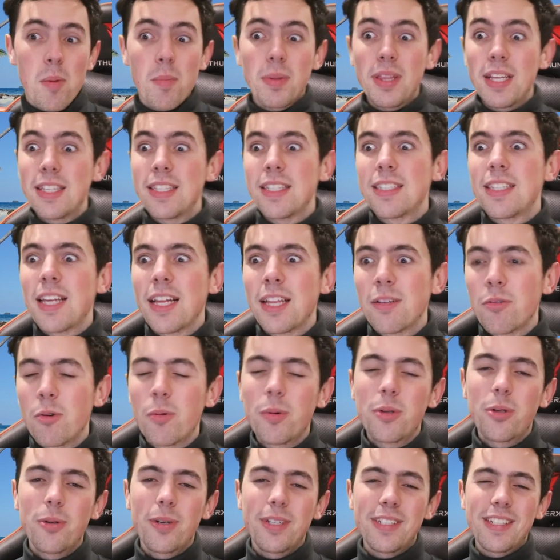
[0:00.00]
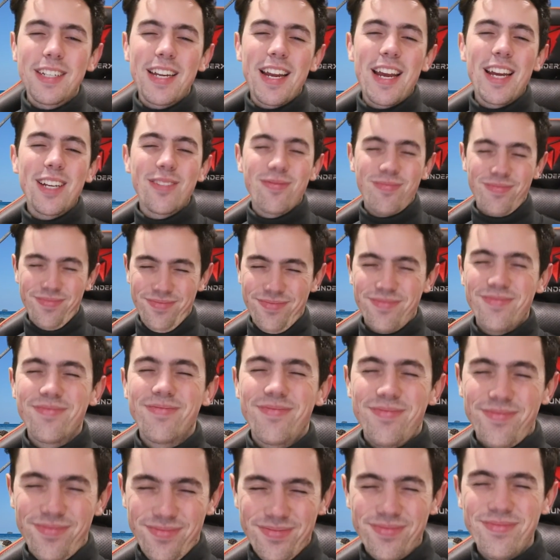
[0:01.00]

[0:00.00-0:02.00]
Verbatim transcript: but that's exactly what we're doing today. Mm